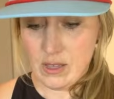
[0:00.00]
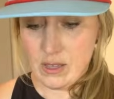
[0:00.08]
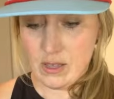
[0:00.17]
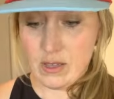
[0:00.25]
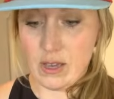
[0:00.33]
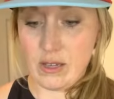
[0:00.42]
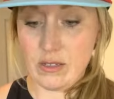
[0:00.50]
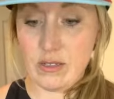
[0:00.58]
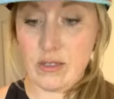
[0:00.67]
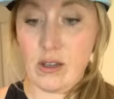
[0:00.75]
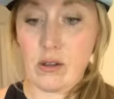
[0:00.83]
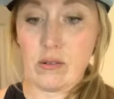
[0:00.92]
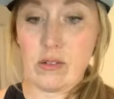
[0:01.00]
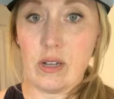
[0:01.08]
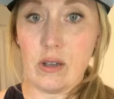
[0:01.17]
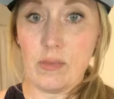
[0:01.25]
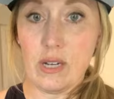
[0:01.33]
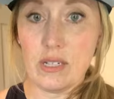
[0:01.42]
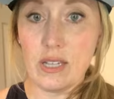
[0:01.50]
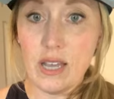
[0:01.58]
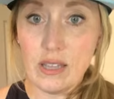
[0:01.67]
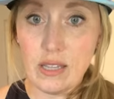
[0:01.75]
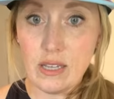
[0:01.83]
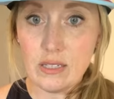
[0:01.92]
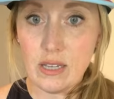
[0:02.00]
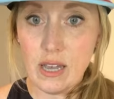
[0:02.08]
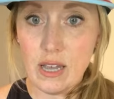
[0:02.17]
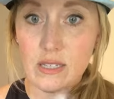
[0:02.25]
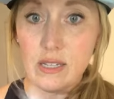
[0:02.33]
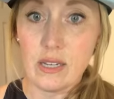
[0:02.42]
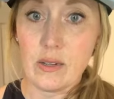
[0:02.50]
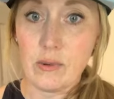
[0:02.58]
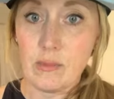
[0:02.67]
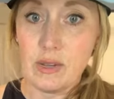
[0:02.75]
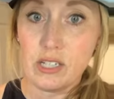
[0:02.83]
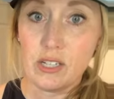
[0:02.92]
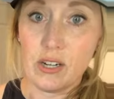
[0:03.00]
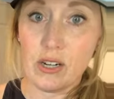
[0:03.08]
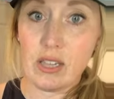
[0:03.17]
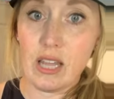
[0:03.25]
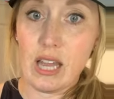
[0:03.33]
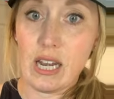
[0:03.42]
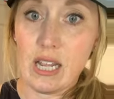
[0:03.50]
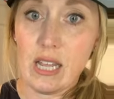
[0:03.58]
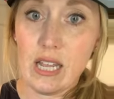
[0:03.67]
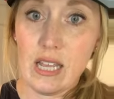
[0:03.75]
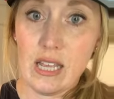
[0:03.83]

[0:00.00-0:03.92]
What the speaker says: Okay, so now I'm going to take these guys, and you want to make sure that